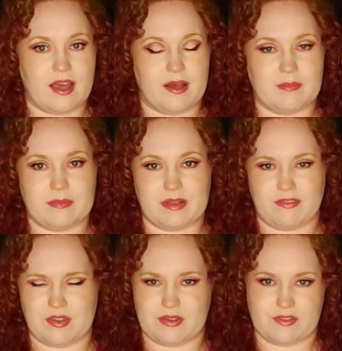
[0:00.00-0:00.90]
And
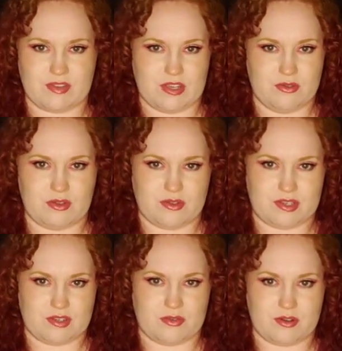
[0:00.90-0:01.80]
for those of you
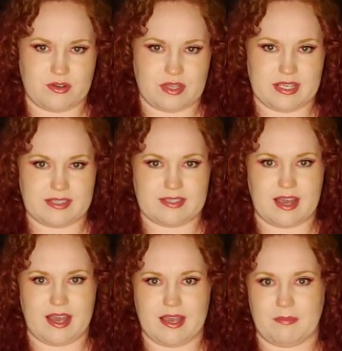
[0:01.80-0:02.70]
that don't know this,
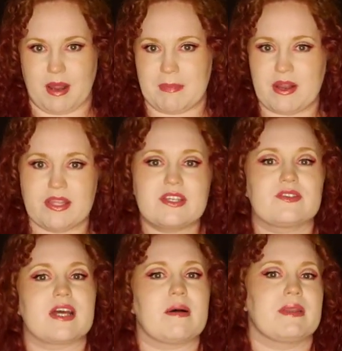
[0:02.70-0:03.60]
I primarily do
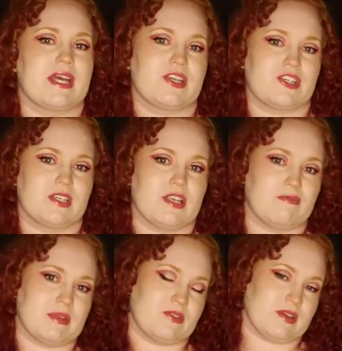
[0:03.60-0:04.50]
domination.
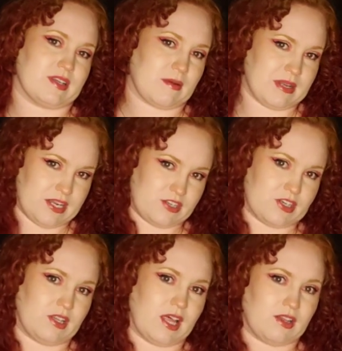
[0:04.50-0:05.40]
I've been doing
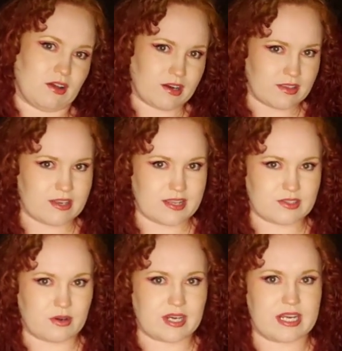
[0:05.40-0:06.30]
domination a lot longer than
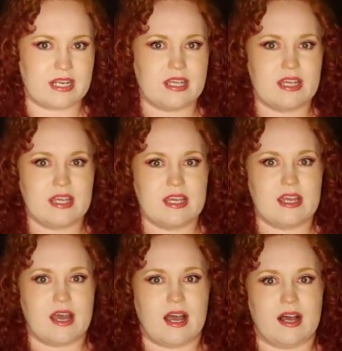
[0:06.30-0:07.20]
escorting.
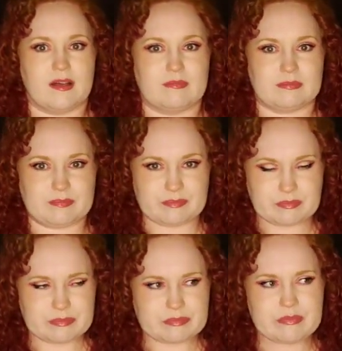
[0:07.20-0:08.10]
And
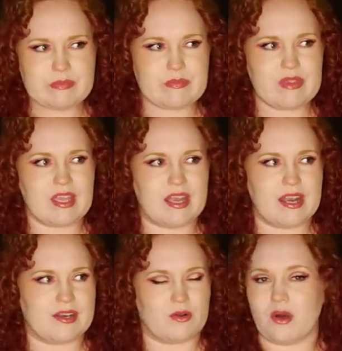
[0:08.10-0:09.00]

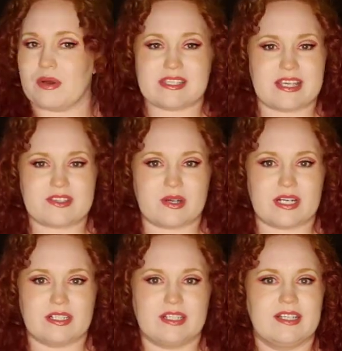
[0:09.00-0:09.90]
I don't always
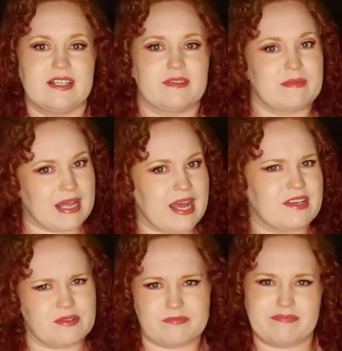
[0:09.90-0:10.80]
escort, but I
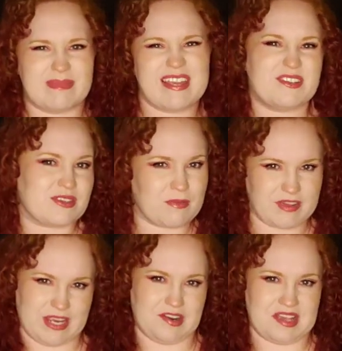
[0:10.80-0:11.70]
do some of
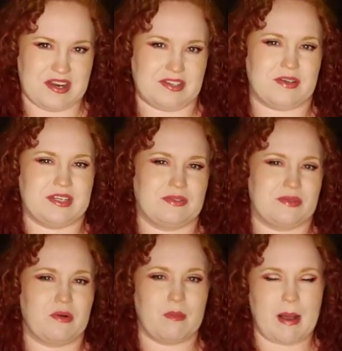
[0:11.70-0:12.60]
it here and there, so I do
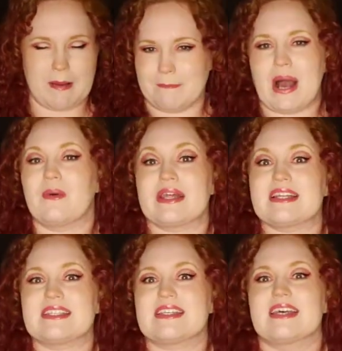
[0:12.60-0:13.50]
know about
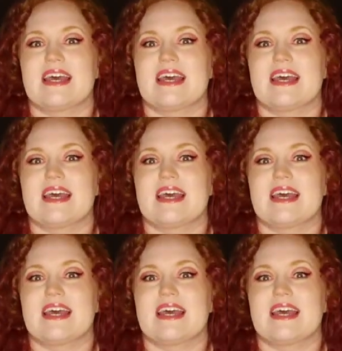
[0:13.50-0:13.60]
it.